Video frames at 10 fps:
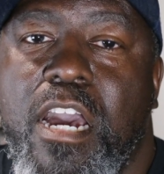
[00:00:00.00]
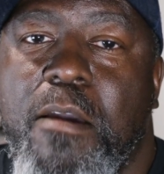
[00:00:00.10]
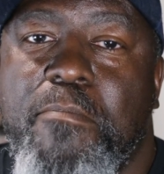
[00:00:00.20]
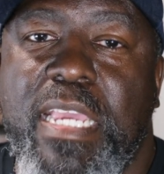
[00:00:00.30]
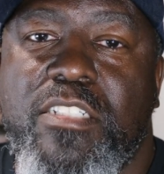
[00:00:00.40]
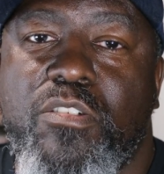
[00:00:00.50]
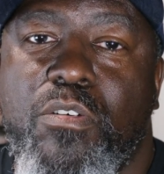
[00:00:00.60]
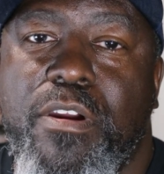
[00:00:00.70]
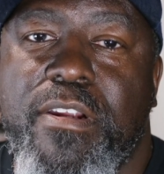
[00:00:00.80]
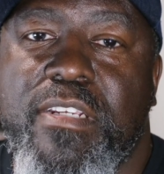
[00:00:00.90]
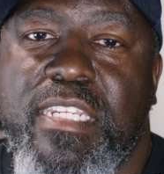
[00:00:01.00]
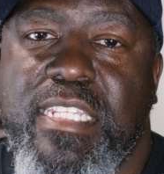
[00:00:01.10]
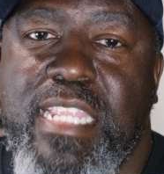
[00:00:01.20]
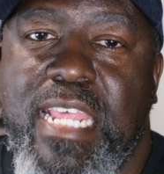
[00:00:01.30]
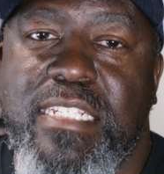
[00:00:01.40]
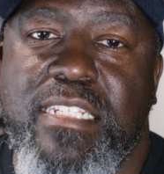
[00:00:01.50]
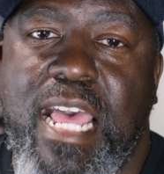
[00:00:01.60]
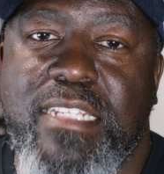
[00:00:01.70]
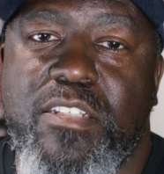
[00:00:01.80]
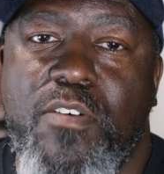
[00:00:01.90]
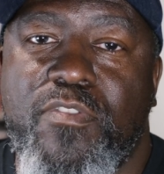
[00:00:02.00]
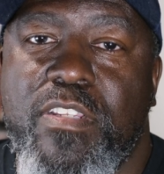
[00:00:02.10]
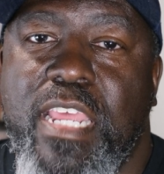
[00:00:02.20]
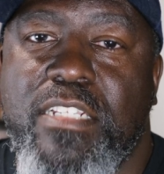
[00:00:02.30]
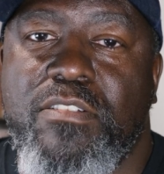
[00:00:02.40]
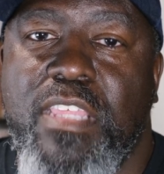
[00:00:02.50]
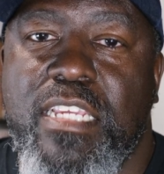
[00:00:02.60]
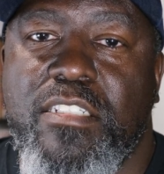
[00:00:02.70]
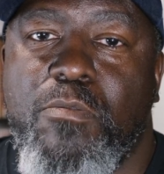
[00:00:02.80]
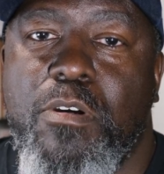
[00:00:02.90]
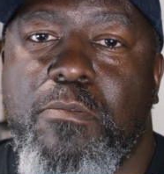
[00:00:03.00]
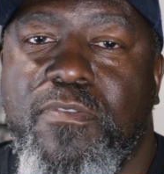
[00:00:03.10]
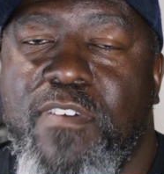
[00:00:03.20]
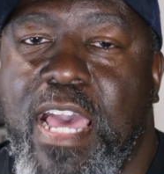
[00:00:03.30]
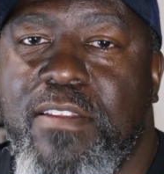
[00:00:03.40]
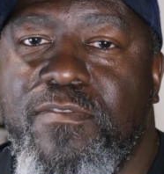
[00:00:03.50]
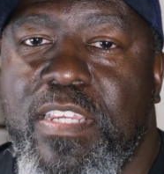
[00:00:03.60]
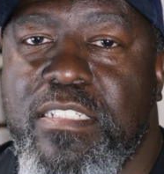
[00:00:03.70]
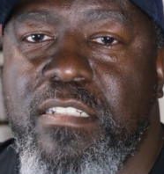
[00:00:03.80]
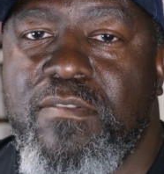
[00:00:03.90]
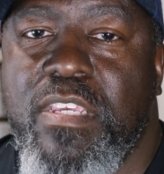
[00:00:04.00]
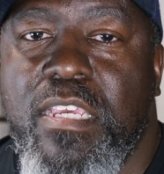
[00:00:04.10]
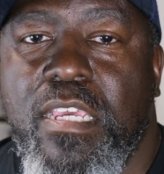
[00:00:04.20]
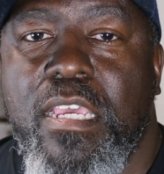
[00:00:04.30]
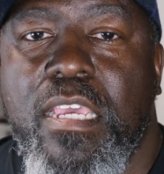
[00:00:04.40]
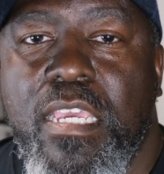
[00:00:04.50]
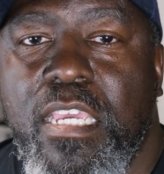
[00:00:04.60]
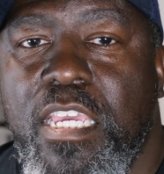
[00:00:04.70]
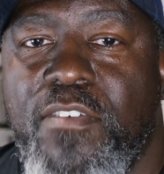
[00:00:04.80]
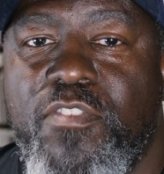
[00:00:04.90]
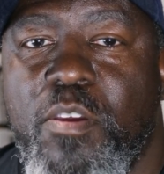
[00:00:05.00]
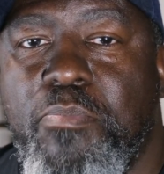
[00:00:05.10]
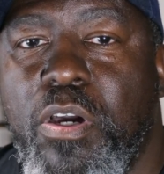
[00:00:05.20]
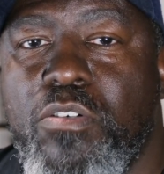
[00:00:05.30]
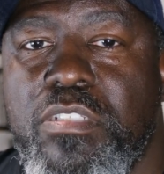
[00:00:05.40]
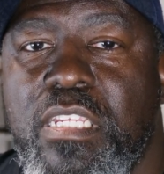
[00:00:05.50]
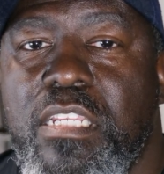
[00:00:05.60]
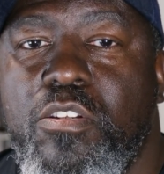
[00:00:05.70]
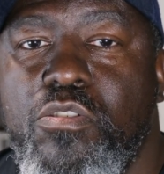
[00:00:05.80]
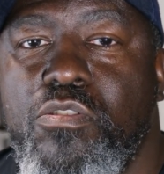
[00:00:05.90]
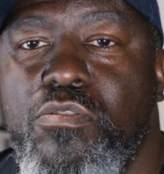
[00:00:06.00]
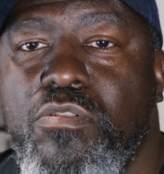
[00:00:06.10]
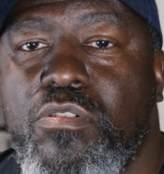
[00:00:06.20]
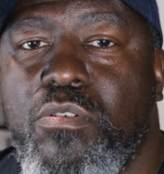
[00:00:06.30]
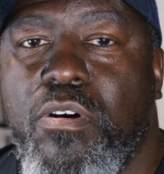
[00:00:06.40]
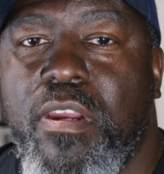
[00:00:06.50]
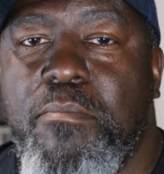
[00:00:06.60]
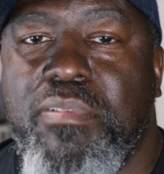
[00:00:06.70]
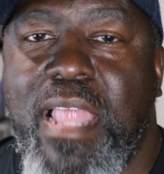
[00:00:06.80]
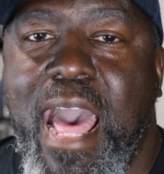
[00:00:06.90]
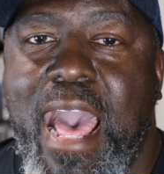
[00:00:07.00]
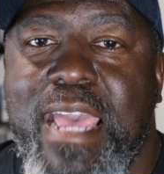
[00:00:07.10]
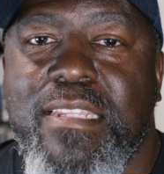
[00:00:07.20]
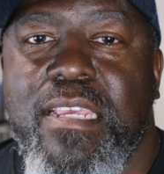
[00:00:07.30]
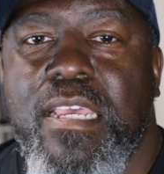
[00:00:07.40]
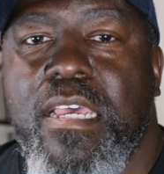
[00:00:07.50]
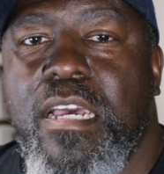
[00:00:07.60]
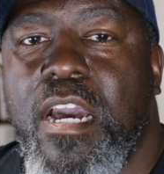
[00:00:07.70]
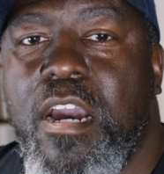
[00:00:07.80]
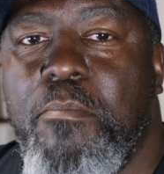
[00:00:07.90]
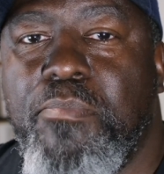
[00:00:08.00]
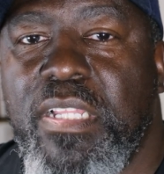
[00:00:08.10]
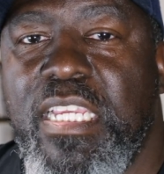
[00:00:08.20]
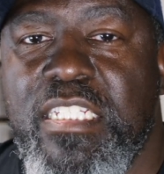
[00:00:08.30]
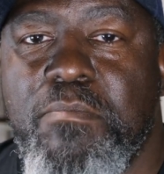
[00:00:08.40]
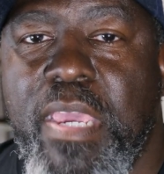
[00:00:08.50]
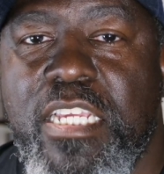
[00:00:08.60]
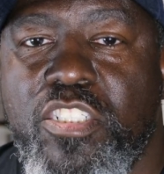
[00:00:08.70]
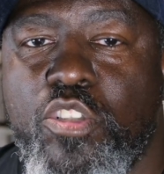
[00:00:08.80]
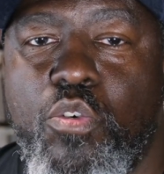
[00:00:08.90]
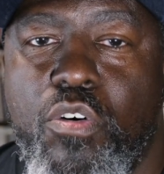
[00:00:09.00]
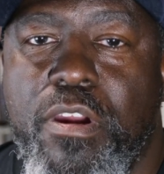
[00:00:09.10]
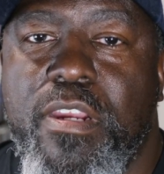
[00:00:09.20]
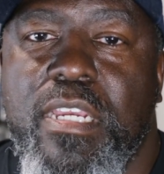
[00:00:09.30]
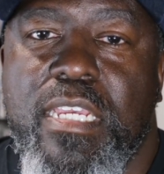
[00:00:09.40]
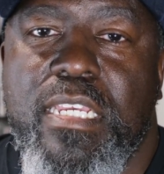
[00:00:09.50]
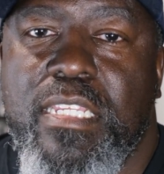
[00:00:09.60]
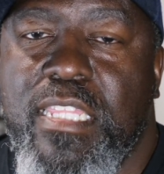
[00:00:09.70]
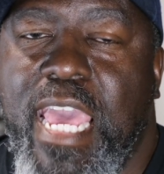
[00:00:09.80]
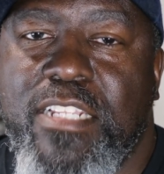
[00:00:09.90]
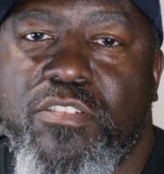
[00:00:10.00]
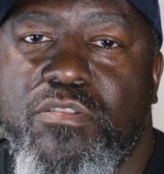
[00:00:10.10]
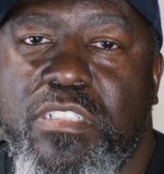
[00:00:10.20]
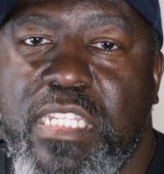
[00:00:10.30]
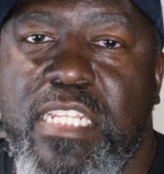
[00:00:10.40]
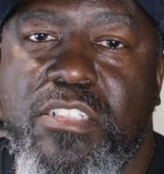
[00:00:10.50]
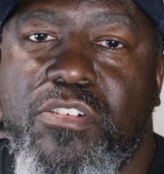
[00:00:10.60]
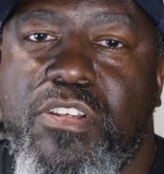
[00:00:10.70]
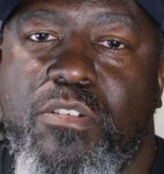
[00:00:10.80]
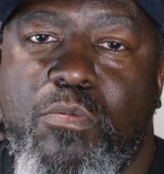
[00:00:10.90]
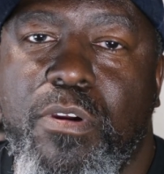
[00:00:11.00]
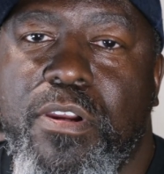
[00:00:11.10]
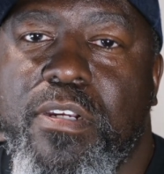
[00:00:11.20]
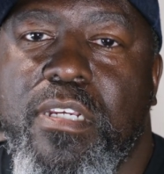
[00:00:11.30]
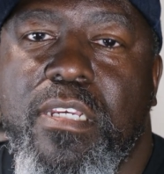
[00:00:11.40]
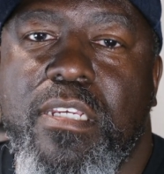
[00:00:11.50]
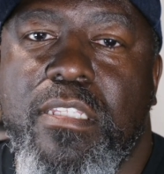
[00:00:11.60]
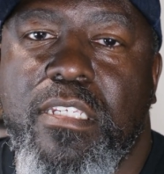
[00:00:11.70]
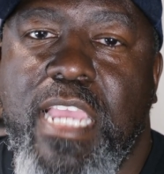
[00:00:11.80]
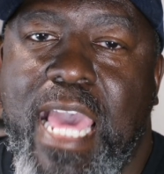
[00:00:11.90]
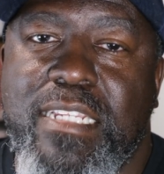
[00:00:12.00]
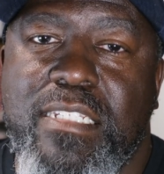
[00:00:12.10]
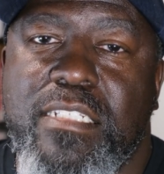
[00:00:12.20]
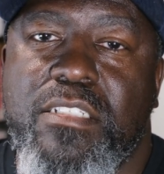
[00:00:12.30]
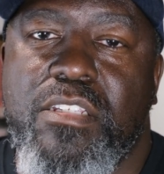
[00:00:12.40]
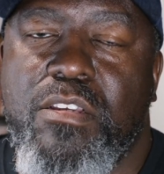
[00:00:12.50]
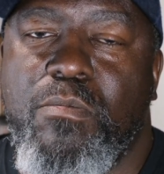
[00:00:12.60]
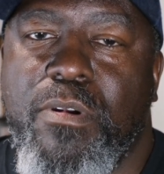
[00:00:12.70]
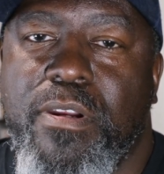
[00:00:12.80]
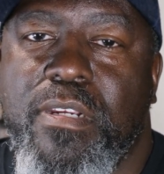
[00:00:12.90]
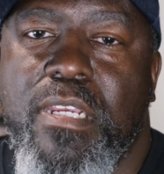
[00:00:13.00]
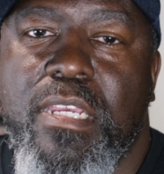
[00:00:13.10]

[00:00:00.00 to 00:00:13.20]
make sure that it's not something that you think someone will find offensive. If you're posting nudes or implied, please make sure that you censor your work. You gotta censor your work.